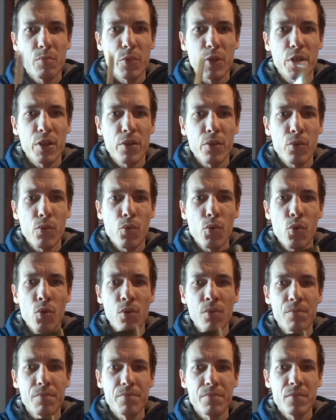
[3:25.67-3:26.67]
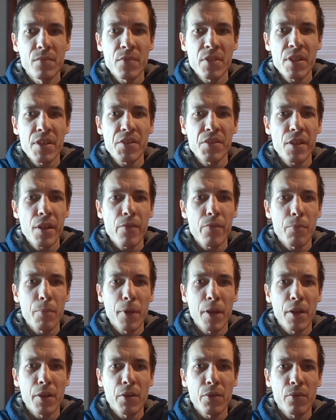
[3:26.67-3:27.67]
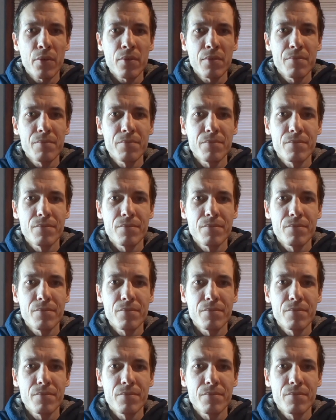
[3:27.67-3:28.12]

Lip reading: Pretty cool. It's nice to have a manual.